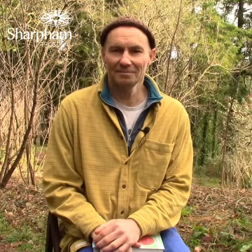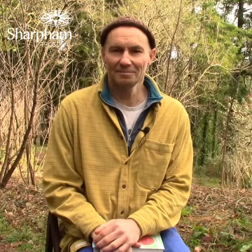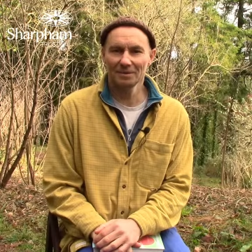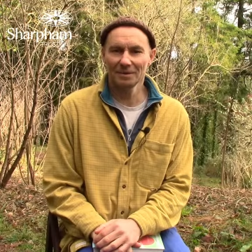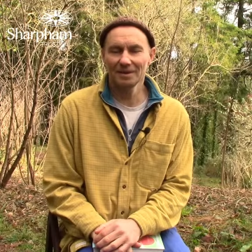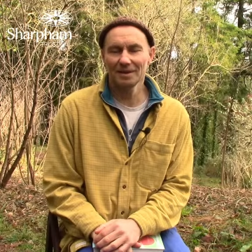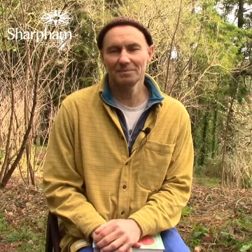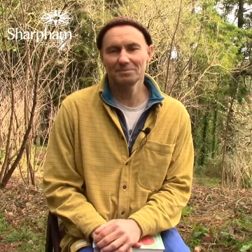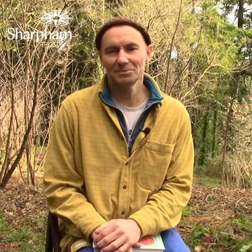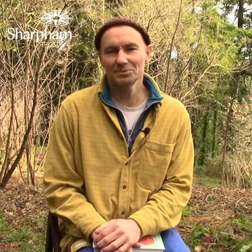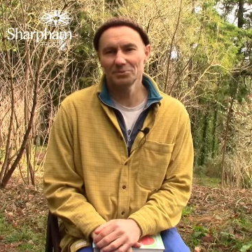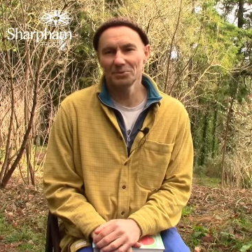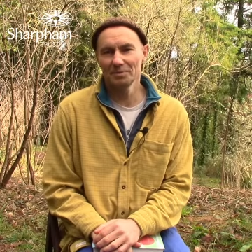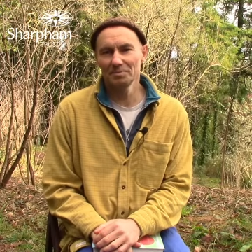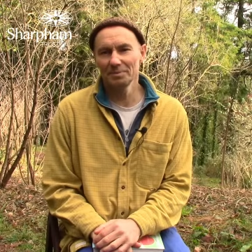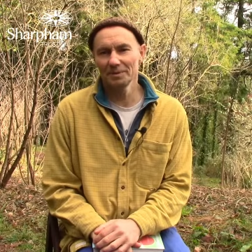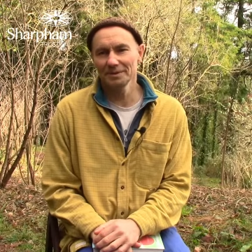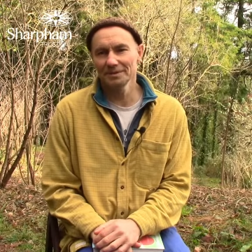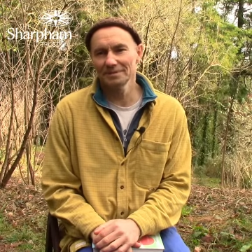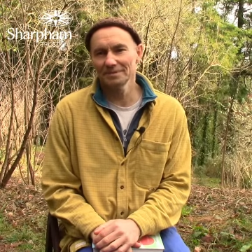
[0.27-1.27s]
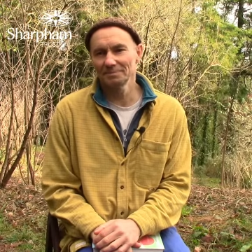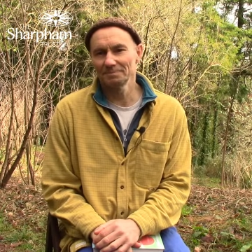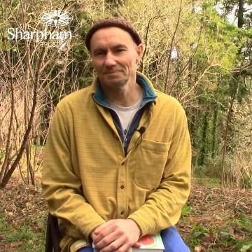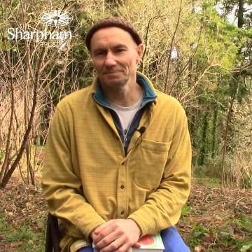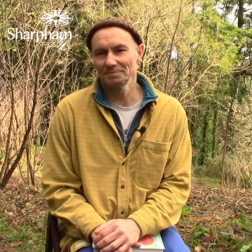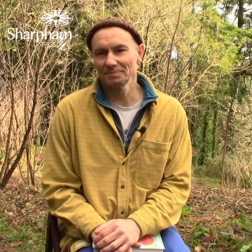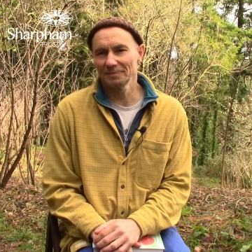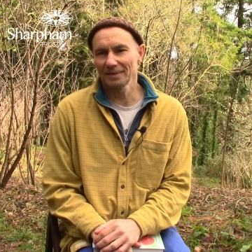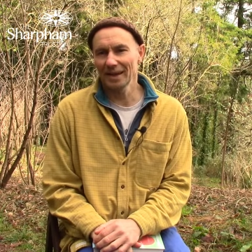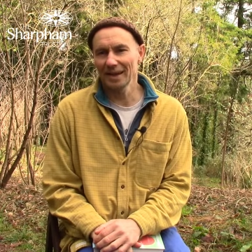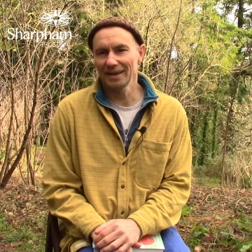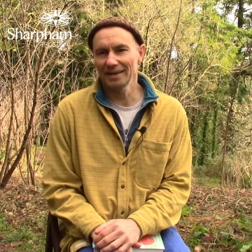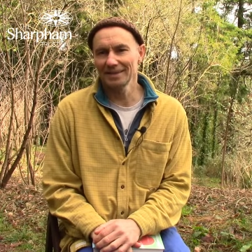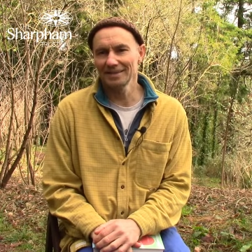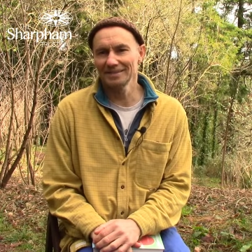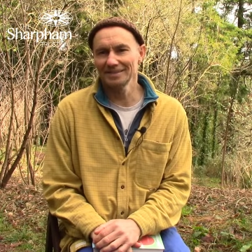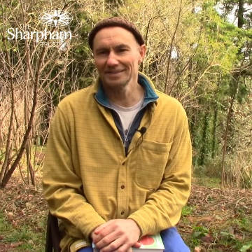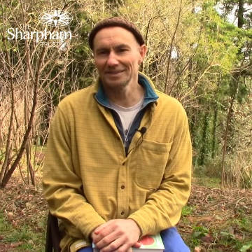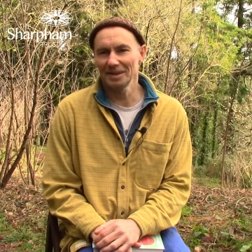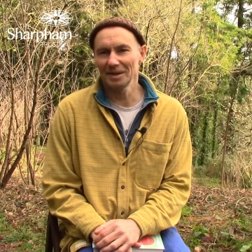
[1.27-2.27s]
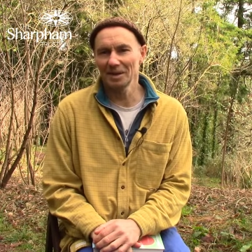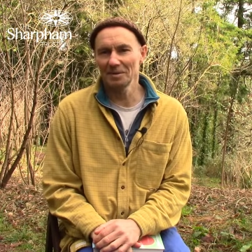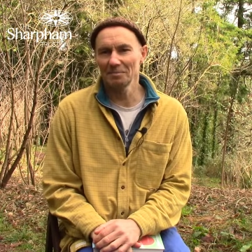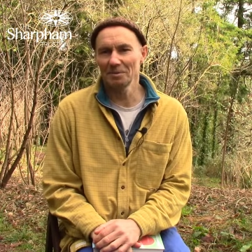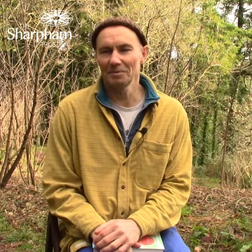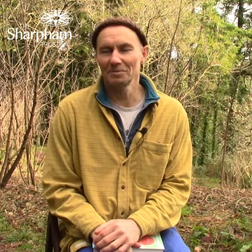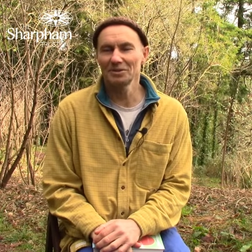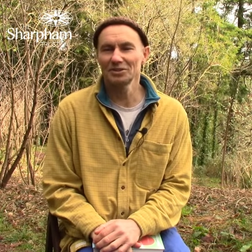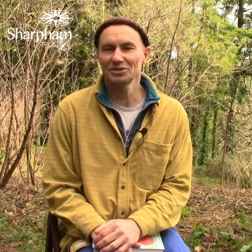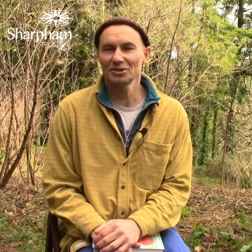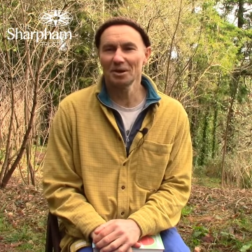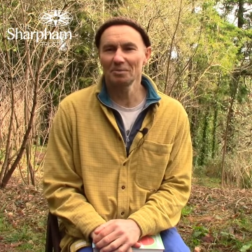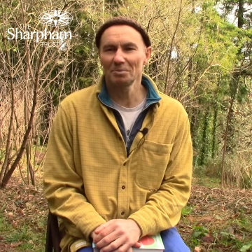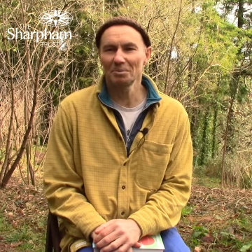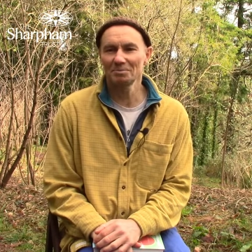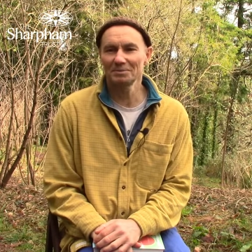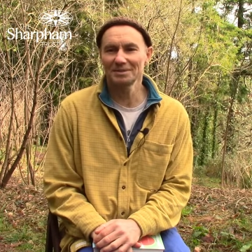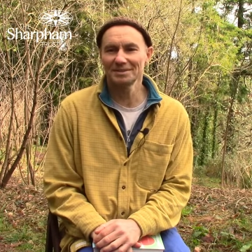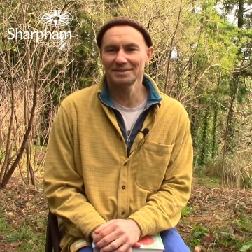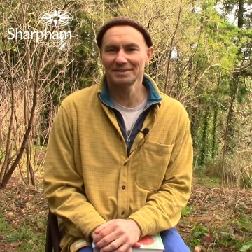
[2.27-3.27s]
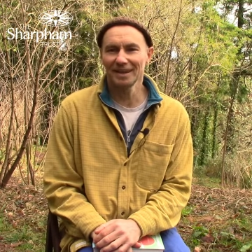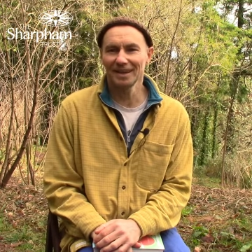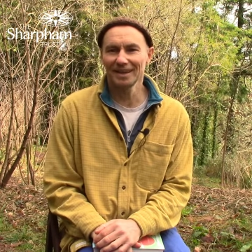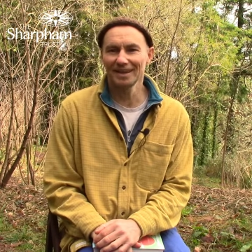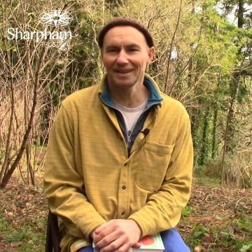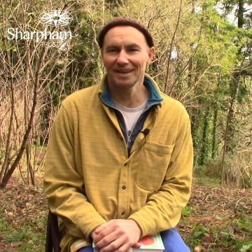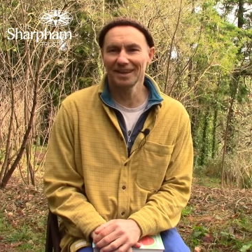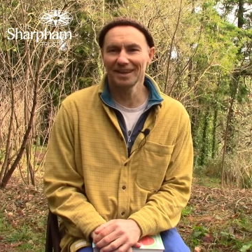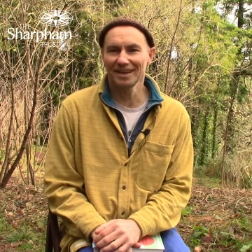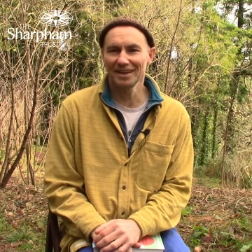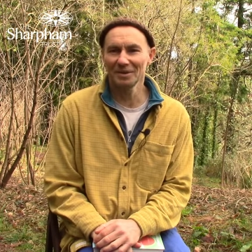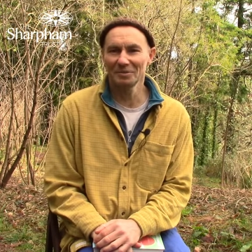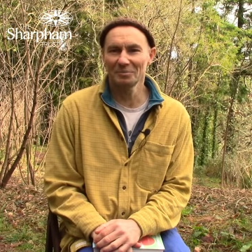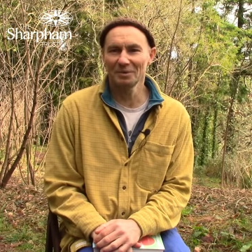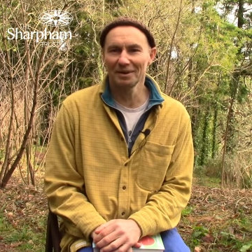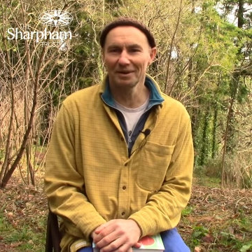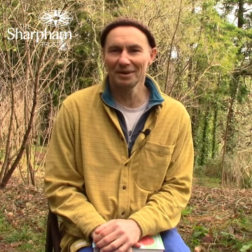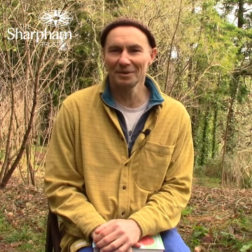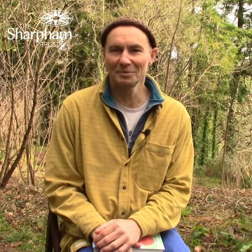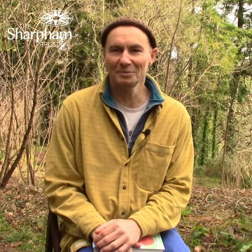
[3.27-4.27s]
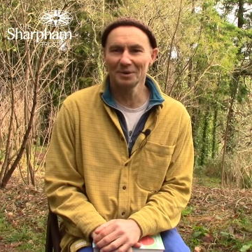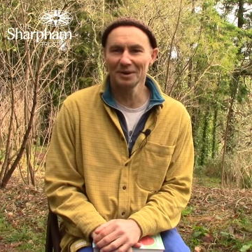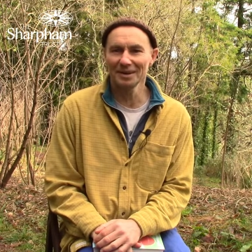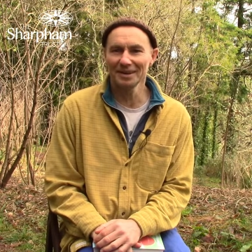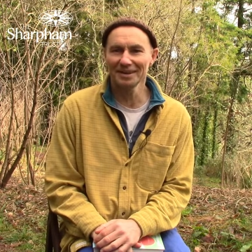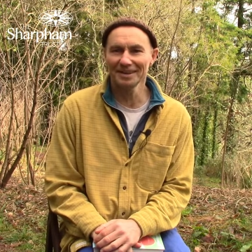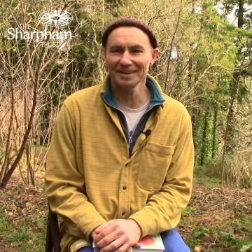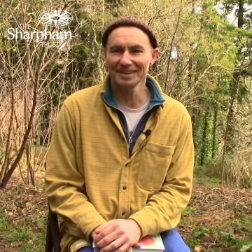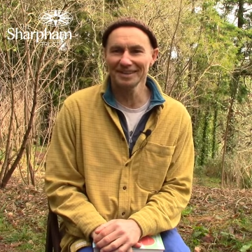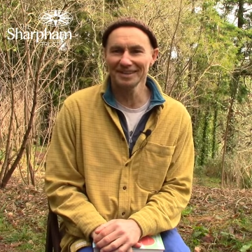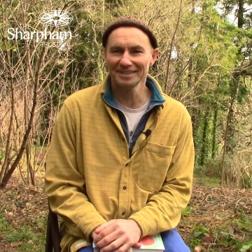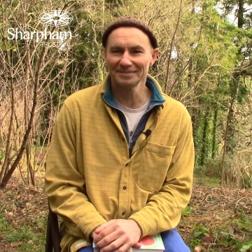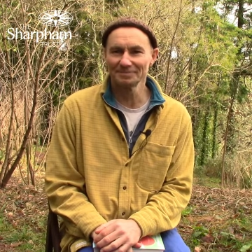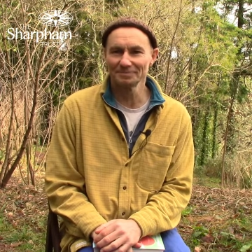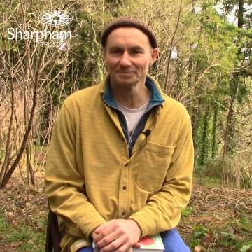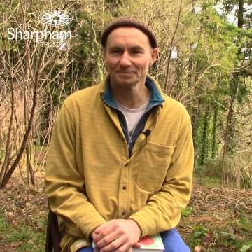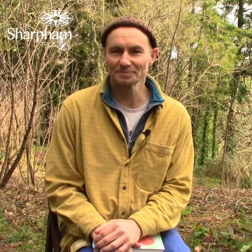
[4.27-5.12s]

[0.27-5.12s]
my name's Rupert, and I'm on the Sharpham estate where I work,